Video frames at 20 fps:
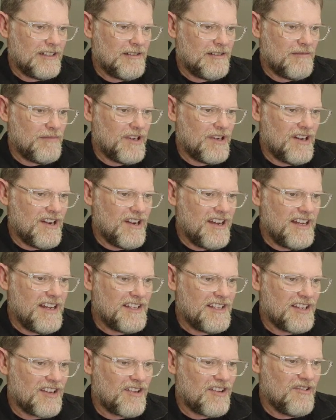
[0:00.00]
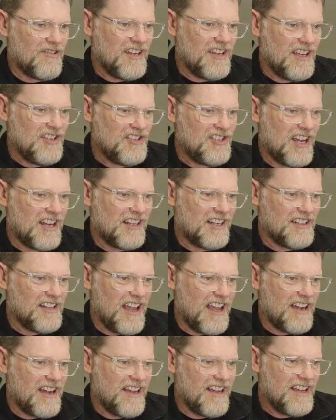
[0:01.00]
Brian has a cooking channel
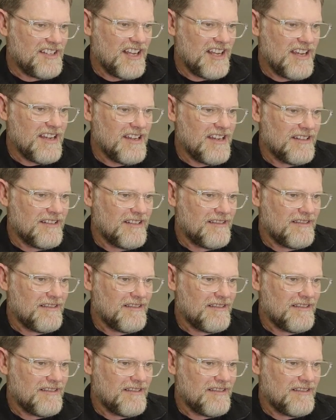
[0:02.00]
now, has he?